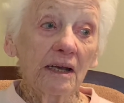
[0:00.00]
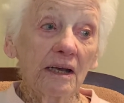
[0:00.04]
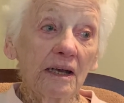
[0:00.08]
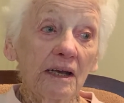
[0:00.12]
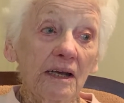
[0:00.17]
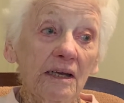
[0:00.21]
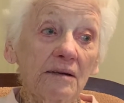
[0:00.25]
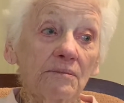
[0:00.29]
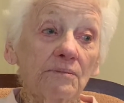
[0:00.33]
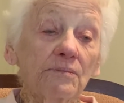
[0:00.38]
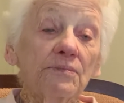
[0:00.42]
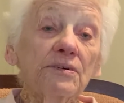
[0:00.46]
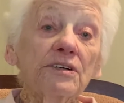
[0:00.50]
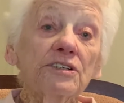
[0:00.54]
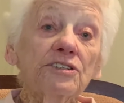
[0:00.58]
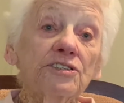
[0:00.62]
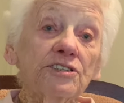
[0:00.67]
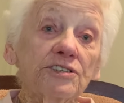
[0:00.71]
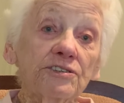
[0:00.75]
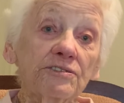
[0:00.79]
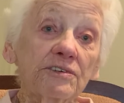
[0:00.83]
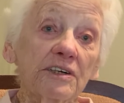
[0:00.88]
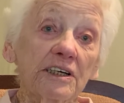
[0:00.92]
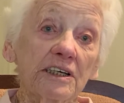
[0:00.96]
In Bridge
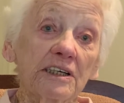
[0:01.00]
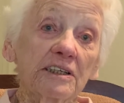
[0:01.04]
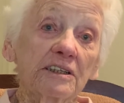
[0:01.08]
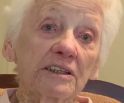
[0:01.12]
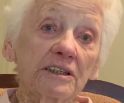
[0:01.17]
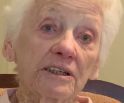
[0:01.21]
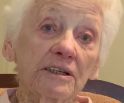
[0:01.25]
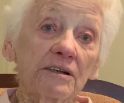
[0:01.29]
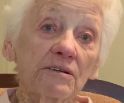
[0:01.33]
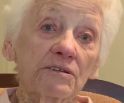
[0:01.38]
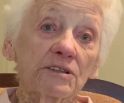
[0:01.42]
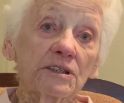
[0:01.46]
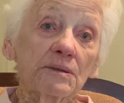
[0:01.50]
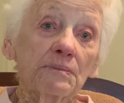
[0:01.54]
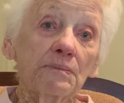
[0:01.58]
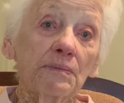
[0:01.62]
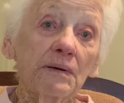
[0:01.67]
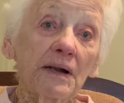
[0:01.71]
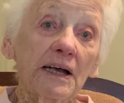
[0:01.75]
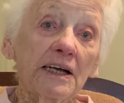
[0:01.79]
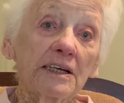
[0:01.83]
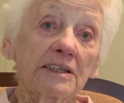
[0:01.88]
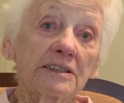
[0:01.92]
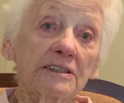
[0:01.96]
Street, there was a
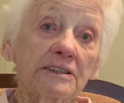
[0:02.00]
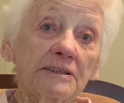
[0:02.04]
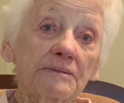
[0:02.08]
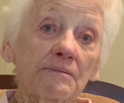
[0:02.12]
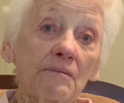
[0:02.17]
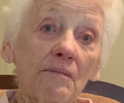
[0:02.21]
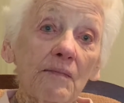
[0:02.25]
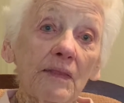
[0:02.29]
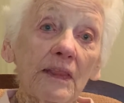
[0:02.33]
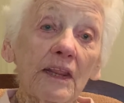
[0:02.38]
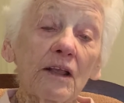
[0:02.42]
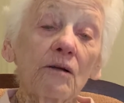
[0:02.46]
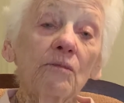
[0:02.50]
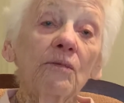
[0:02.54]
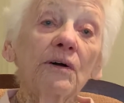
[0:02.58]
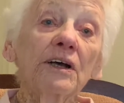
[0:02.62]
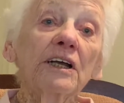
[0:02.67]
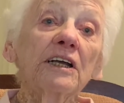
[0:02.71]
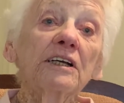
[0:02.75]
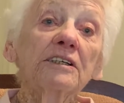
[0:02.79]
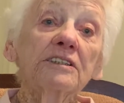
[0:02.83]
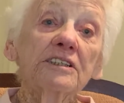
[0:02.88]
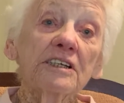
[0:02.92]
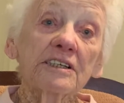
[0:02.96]
place where
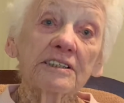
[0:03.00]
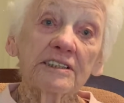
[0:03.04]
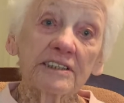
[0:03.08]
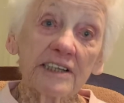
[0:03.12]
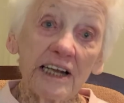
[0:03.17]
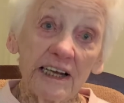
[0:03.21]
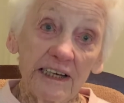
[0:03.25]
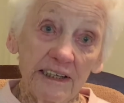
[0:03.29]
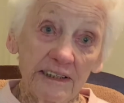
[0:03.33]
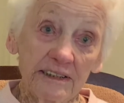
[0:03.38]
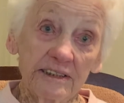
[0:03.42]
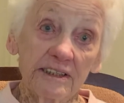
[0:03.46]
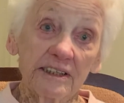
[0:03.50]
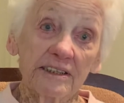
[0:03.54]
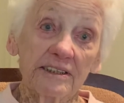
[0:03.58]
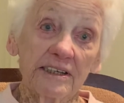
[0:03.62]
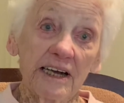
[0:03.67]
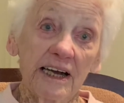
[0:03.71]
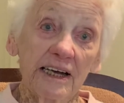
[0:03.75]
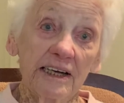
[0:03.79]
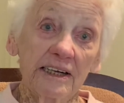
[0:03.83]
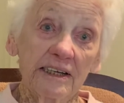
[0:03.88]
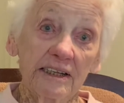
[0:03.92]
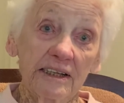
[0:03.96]
you just
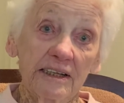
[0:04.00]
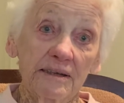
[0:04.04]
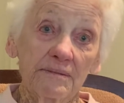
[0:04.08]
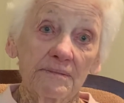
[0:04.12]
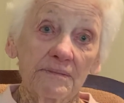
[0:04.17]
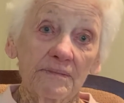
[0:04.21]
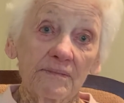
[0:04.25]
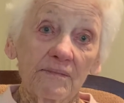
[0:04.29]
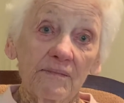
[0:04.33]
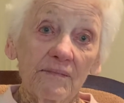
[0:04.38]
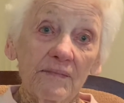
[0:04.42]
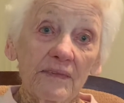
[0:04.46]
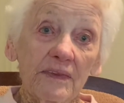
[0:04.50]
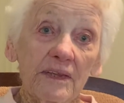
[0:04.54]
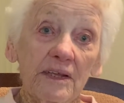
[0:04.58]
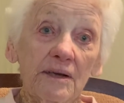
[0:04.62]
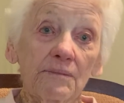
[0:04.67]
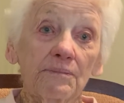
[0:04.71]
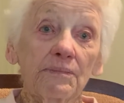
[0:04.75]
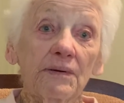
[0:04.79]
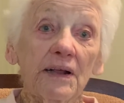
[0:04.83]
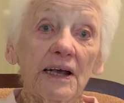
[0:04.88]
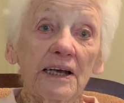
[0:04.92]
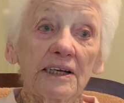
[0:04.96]
entertained them.
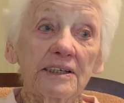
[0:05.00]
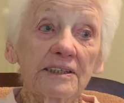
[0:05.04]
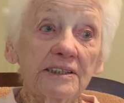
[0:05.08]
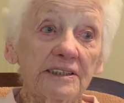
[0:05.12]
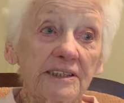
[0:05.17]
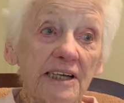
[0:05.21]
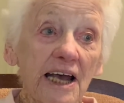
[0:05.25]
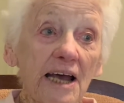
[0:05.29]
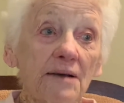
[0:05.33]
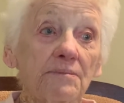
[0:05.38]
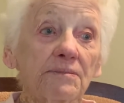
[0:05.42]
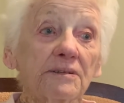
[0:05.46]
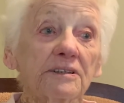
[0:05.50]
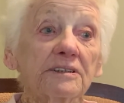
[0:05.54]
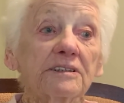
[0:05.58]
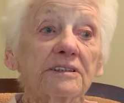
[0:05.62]
You played table